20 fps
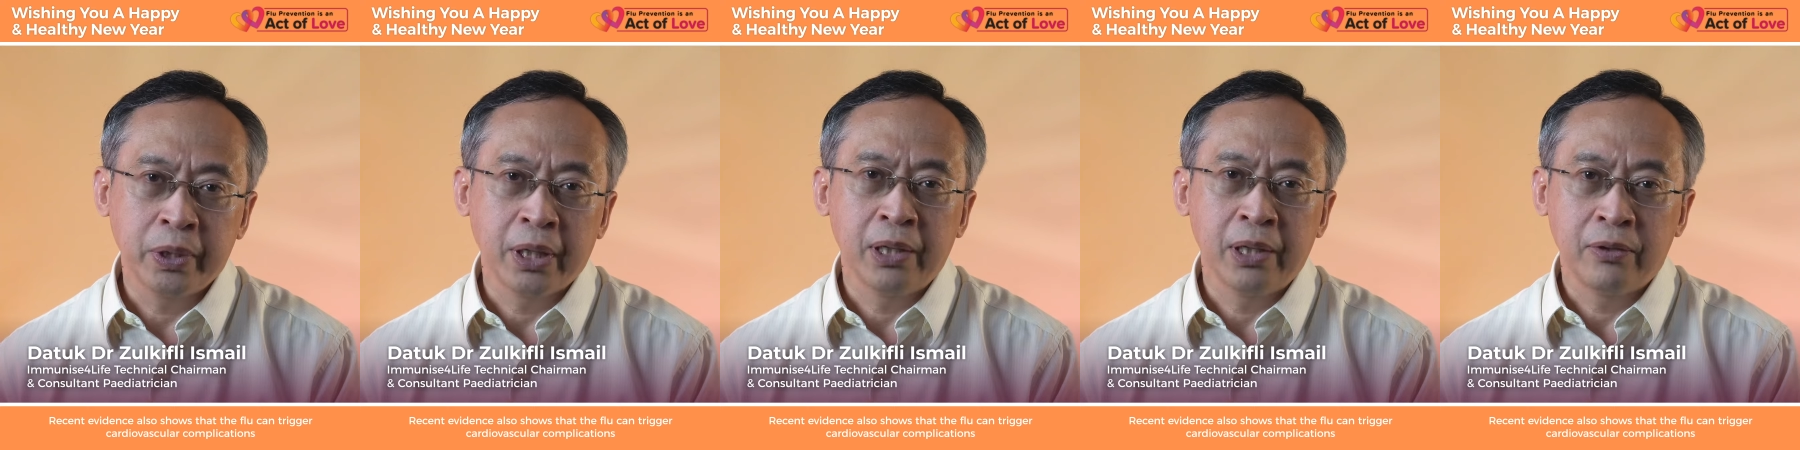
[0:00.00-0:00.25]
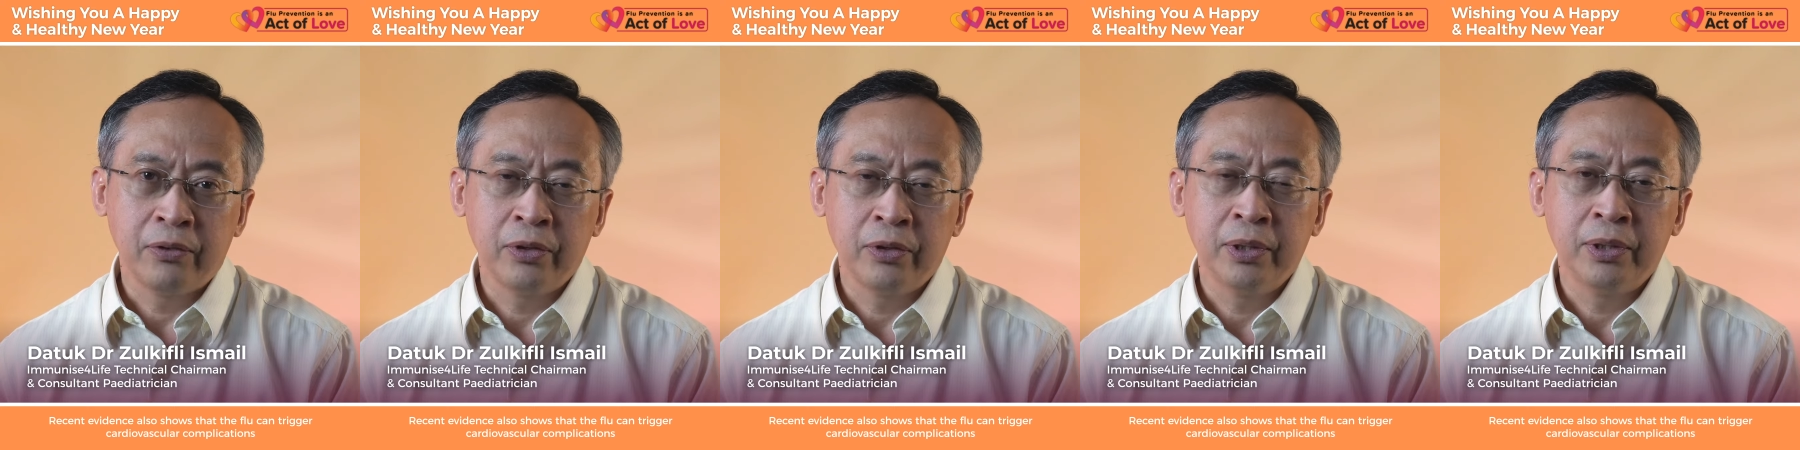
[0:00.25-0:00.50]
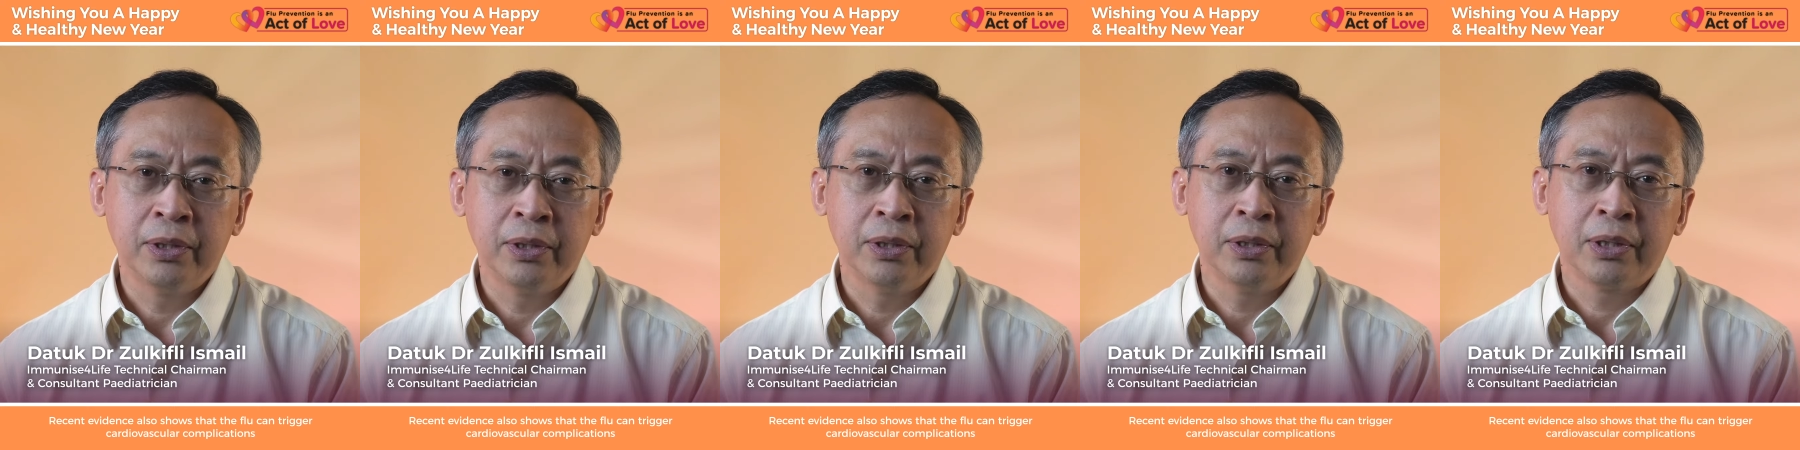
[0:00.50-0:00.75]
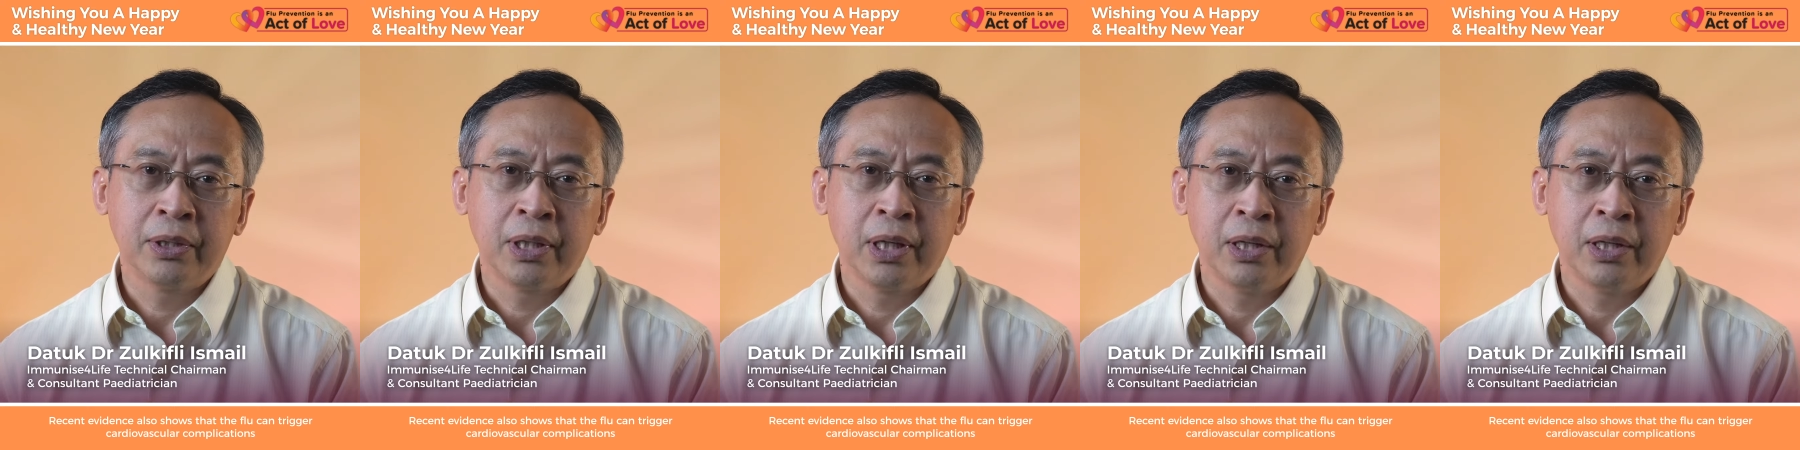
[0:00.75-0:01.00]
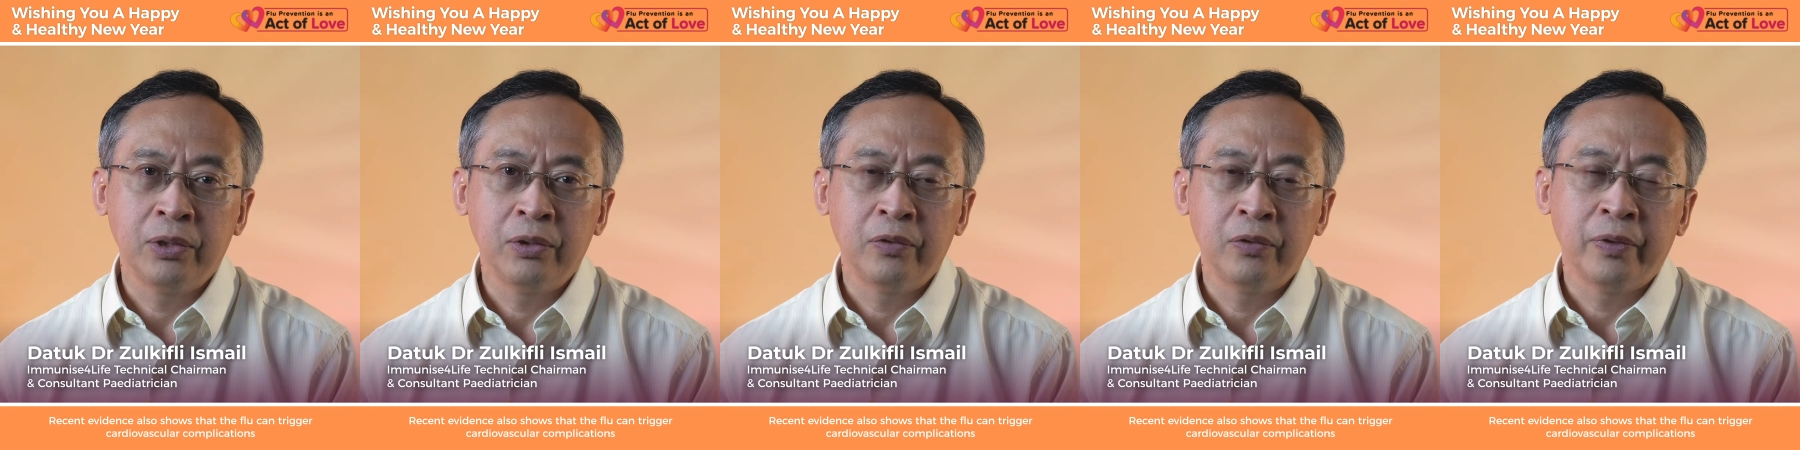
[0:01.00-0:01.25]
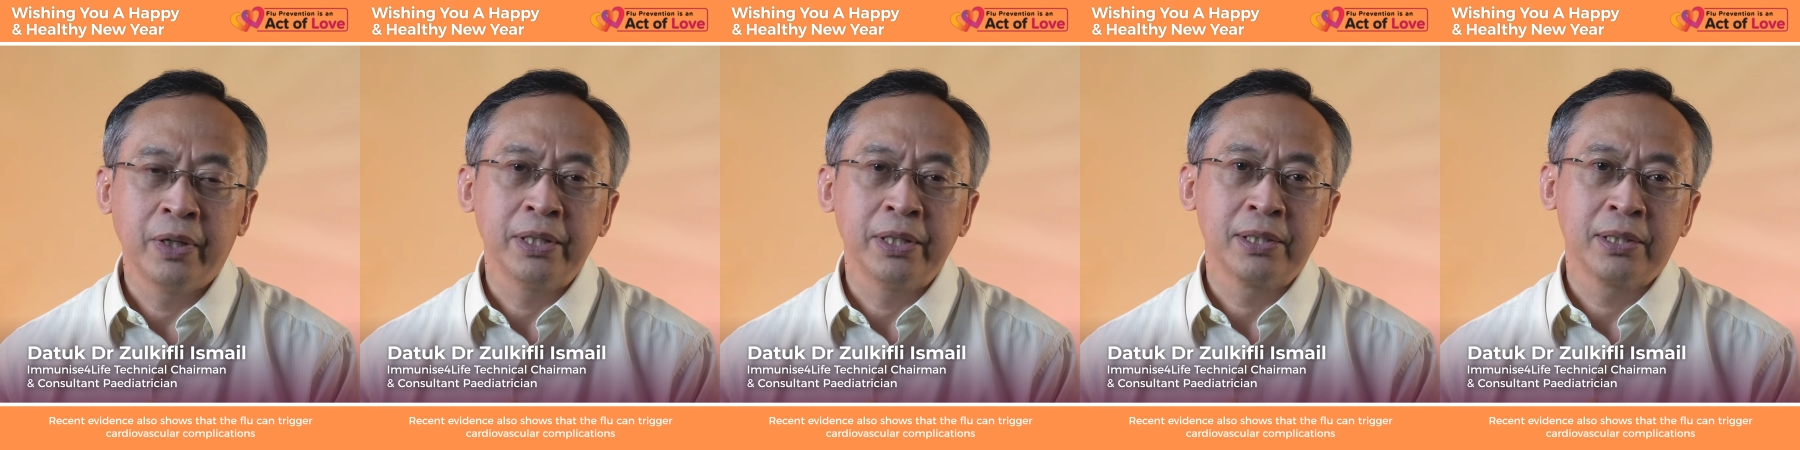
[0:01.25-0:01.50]
can trigger
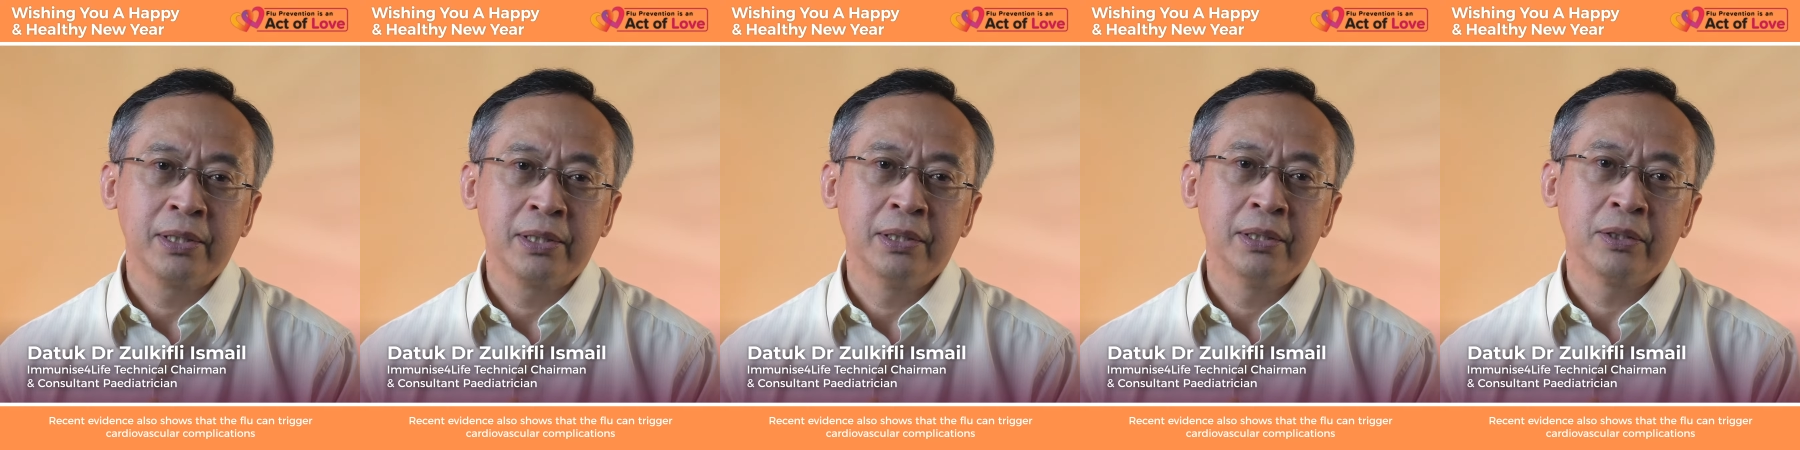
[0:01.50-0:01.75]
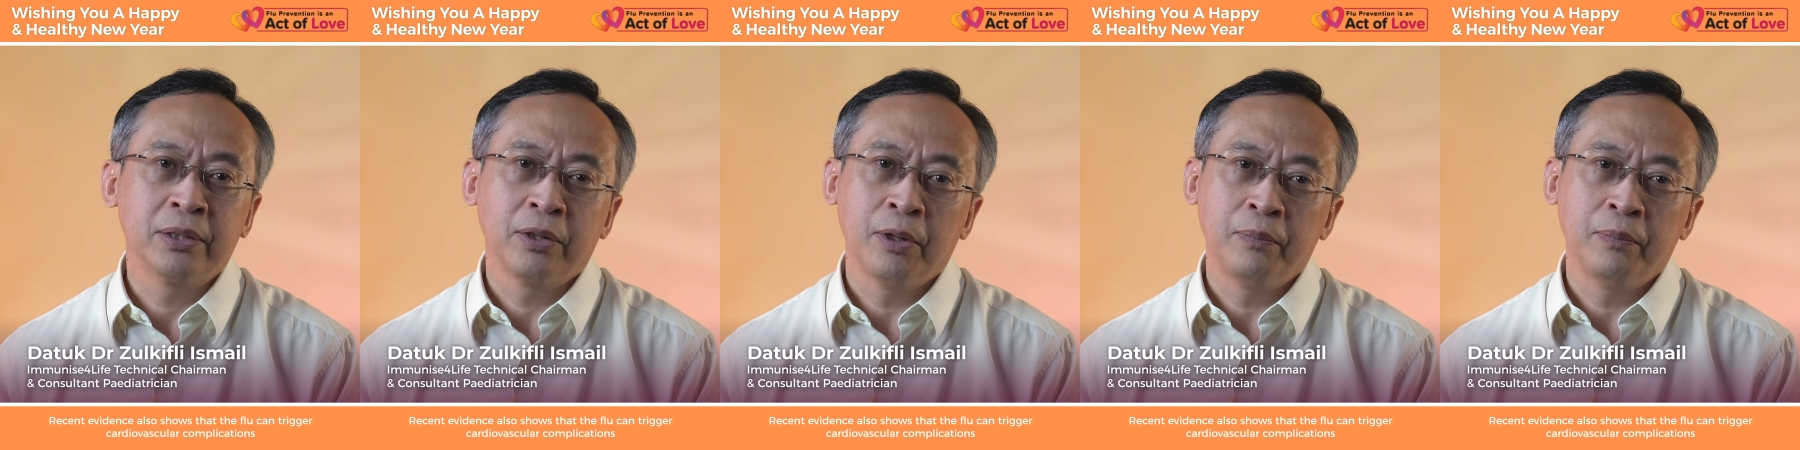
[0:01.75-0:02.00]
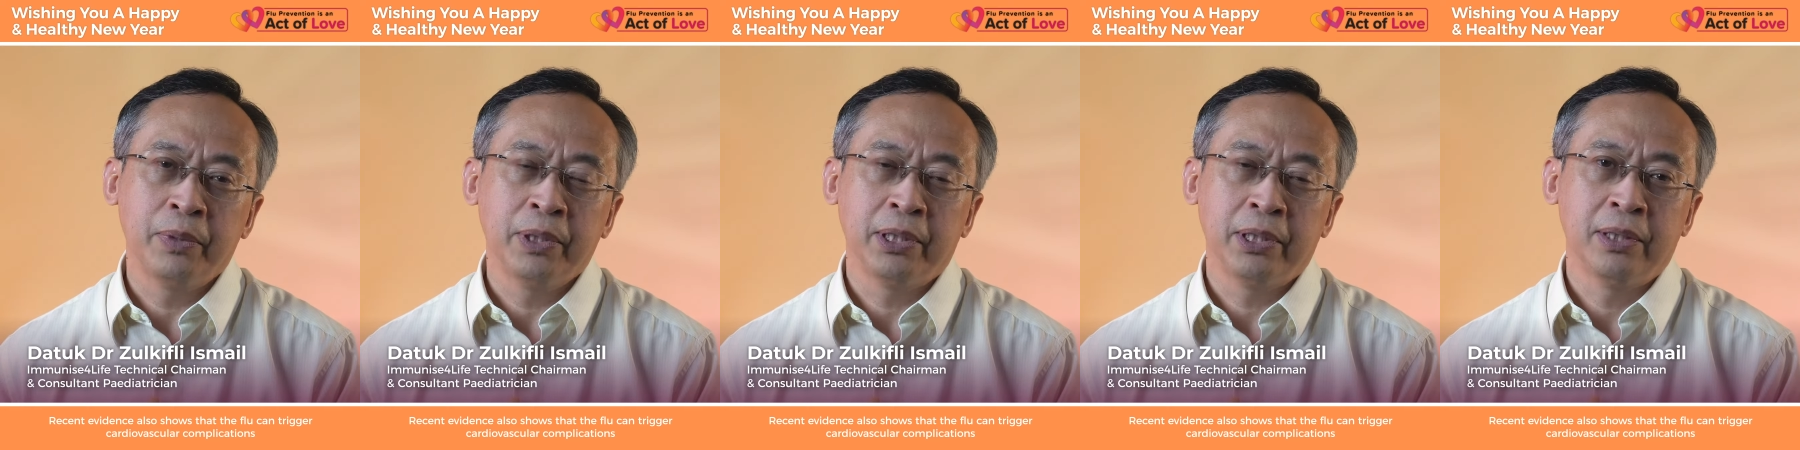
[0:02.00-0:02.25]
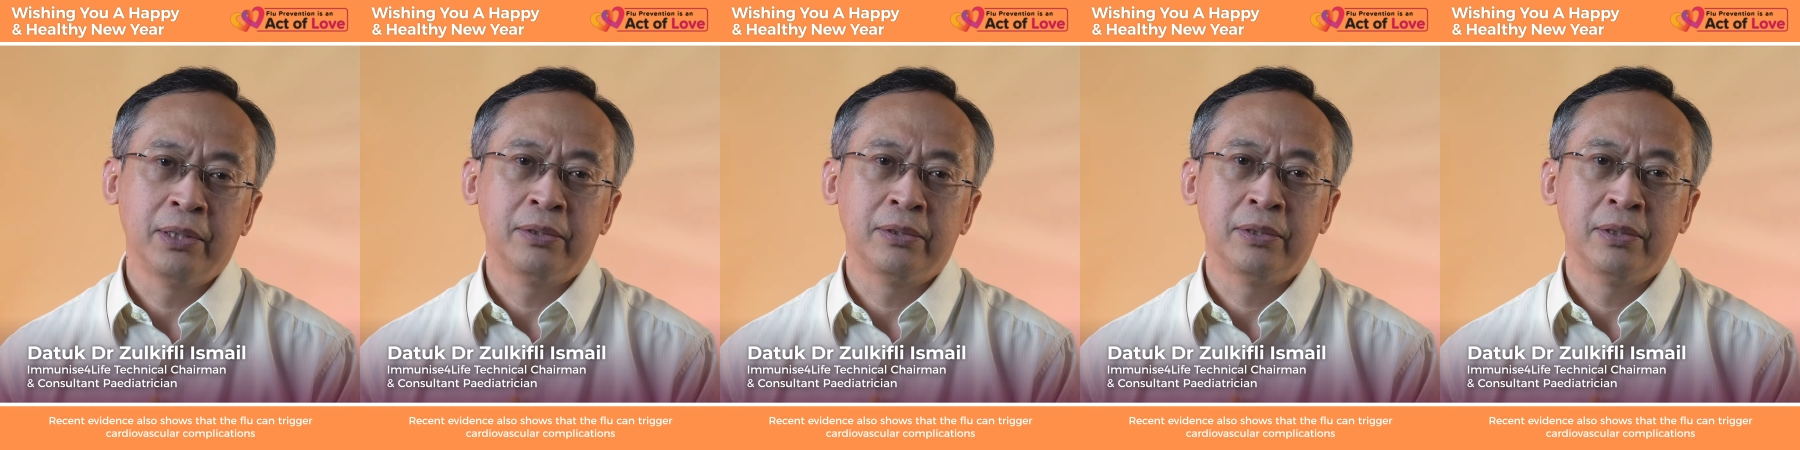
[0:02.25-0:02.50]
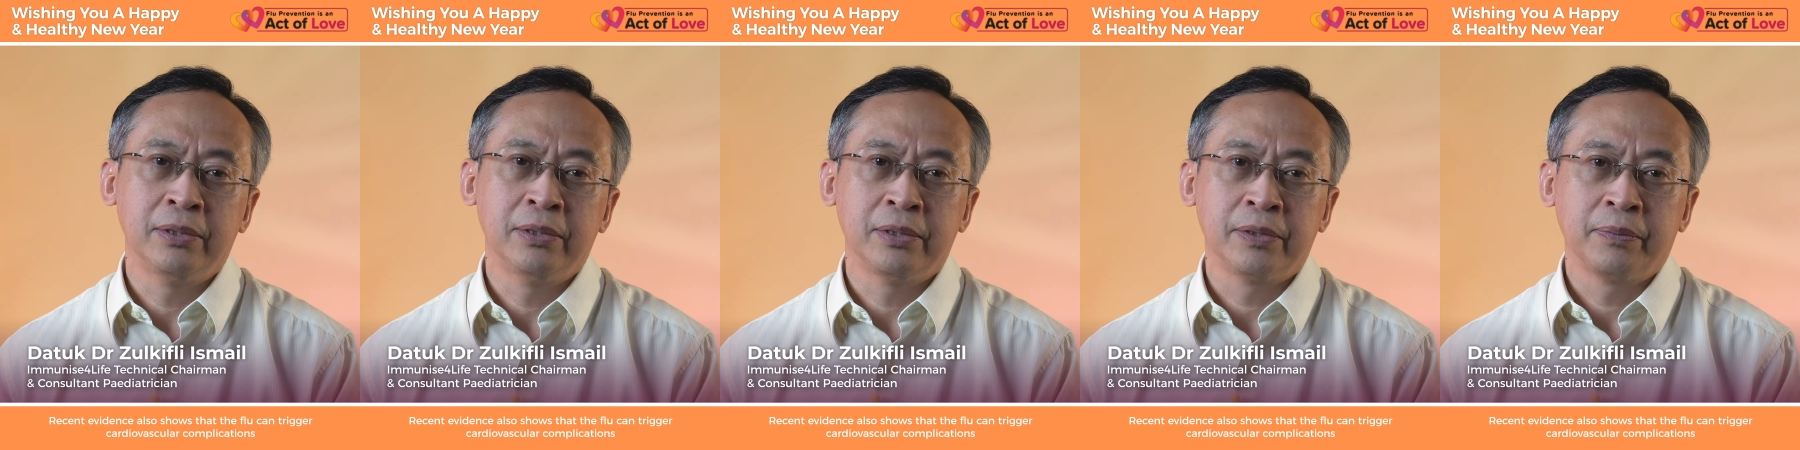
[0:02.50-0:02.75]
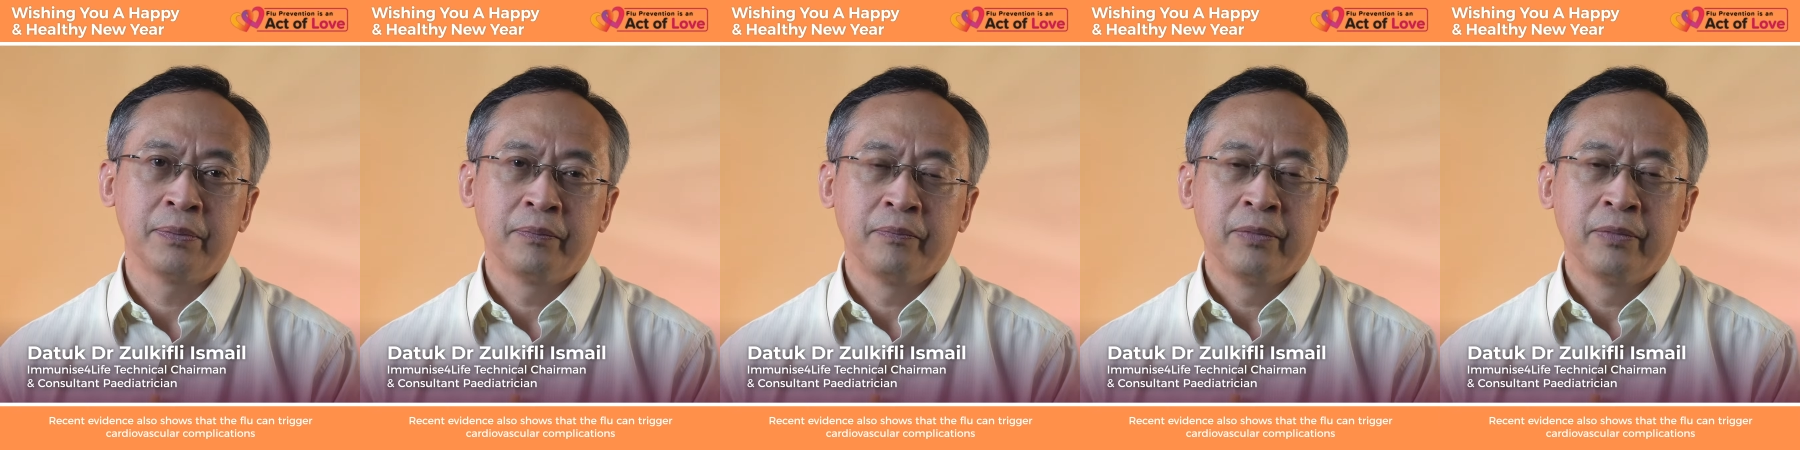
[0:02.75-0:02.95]
cardiovascular complications,